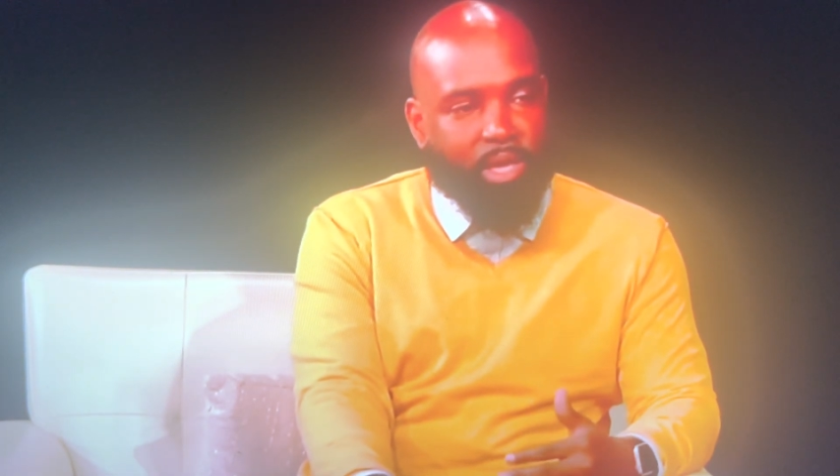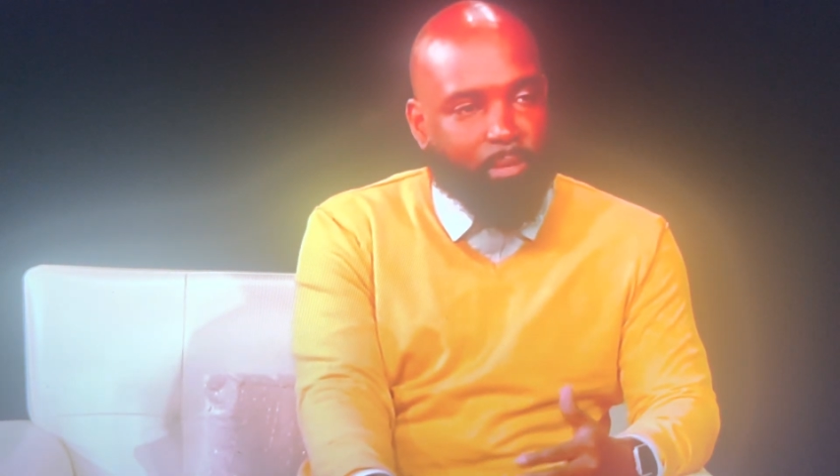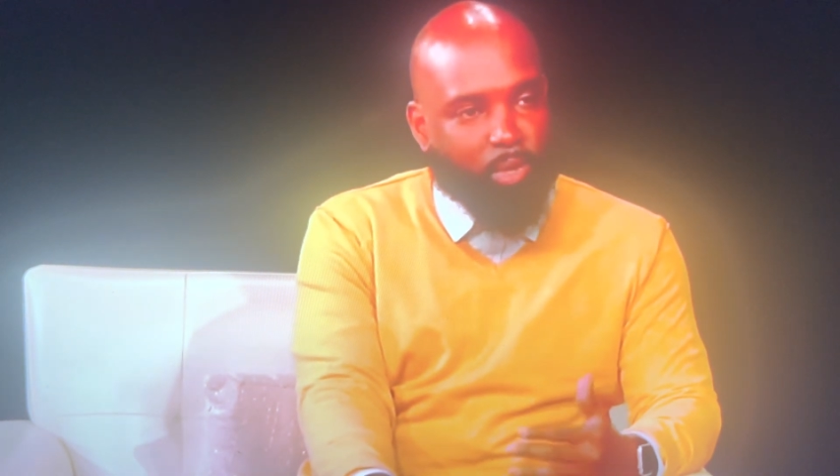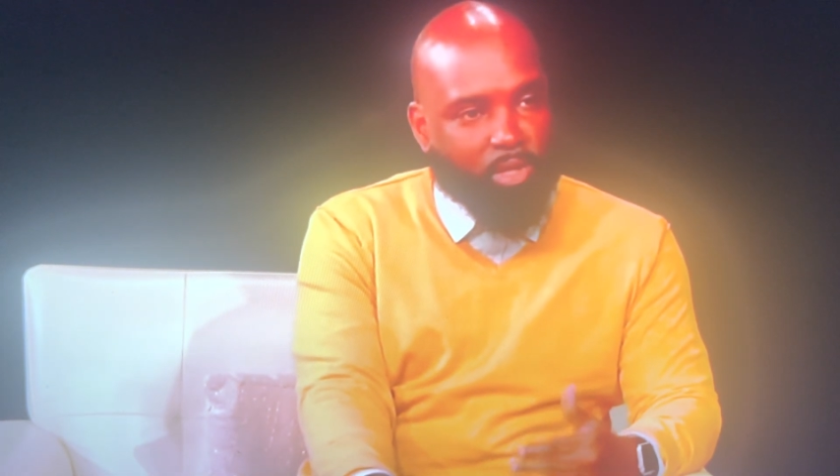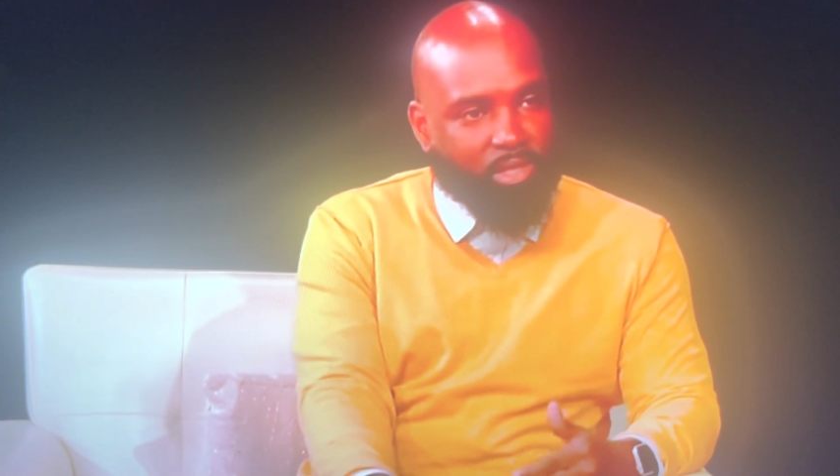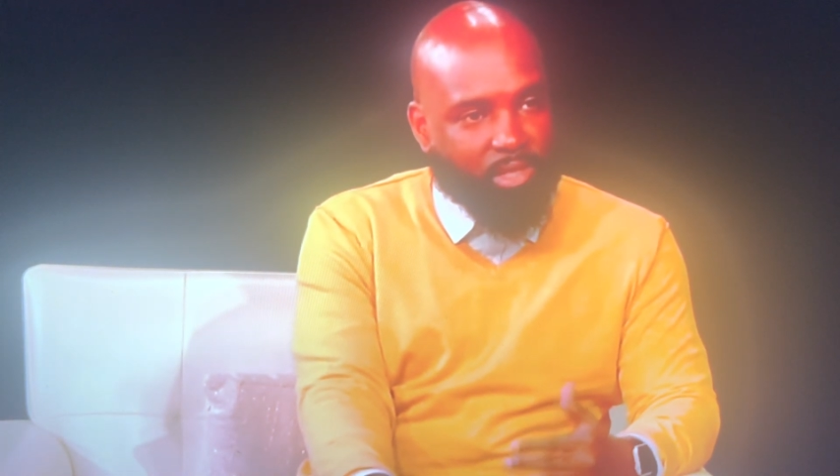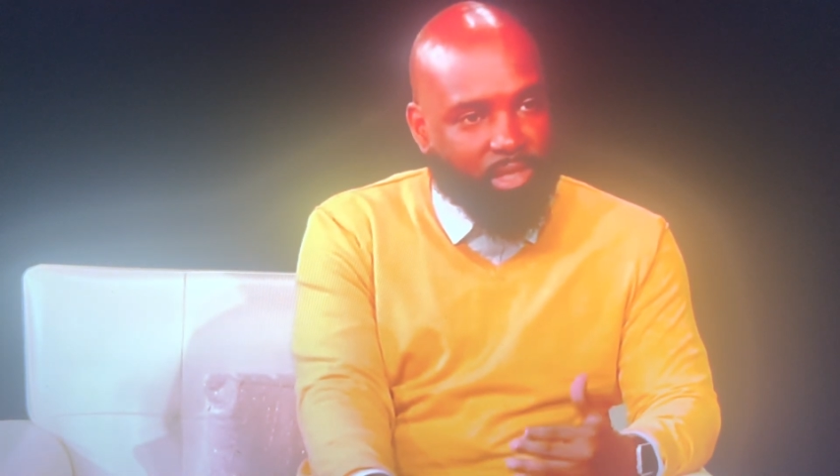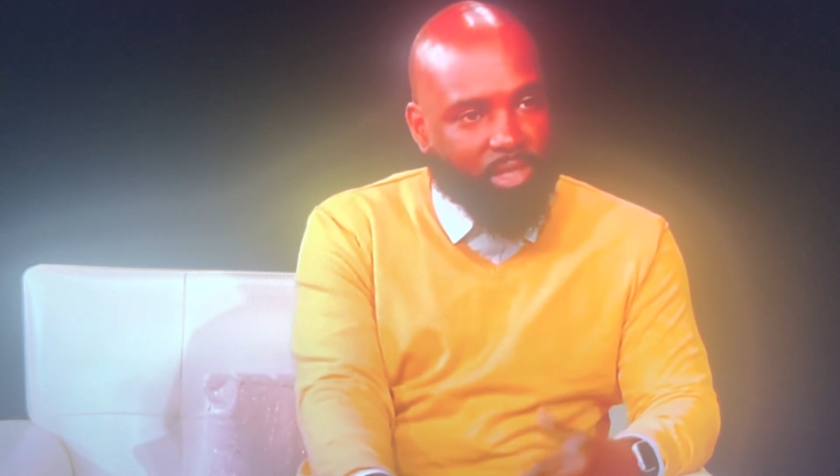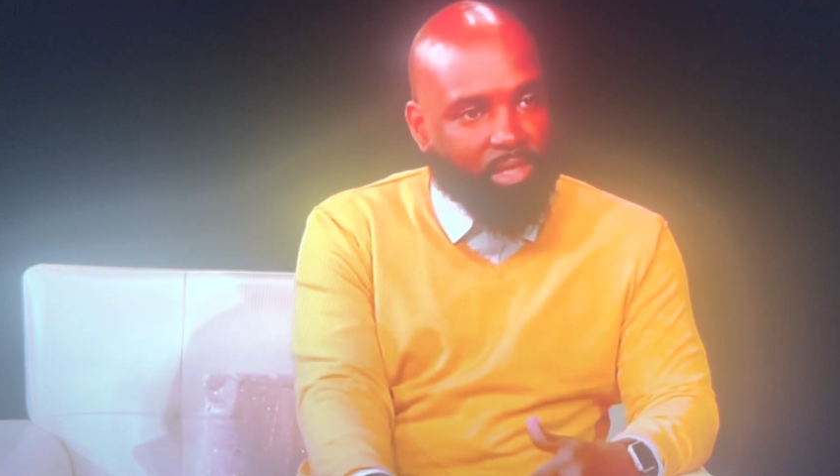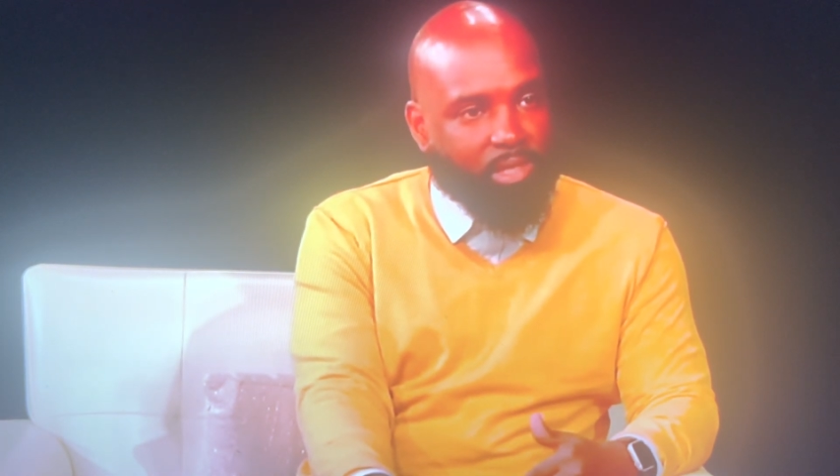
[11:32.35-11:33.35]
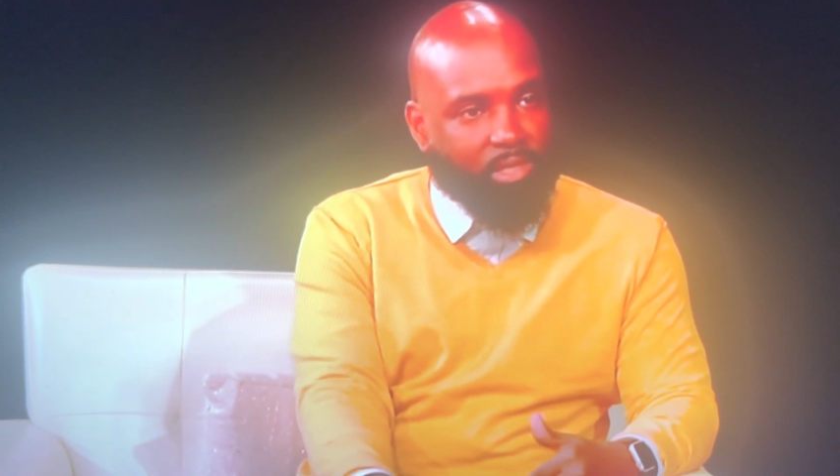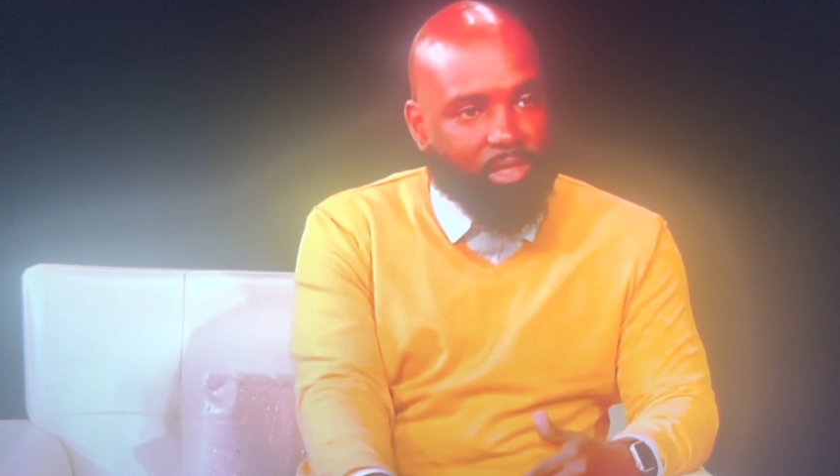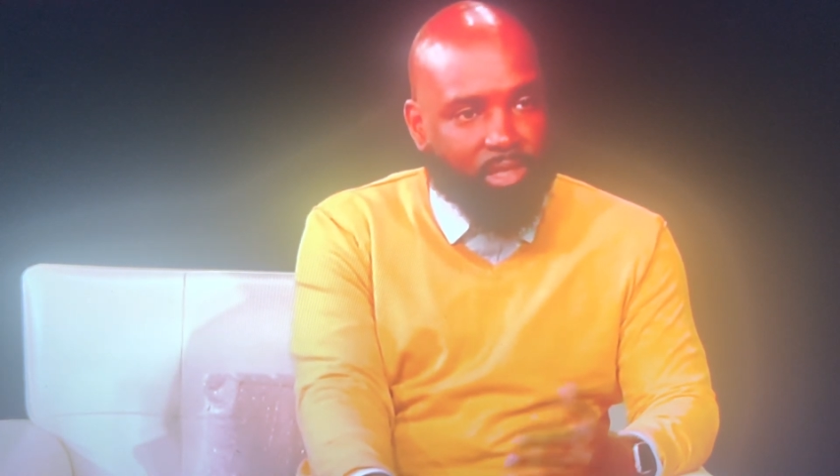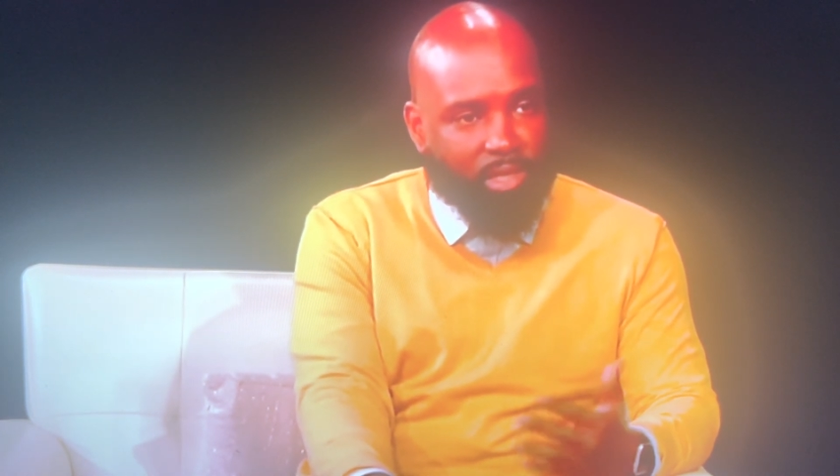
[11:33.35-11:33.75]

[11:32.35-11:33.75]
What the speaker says: that person is.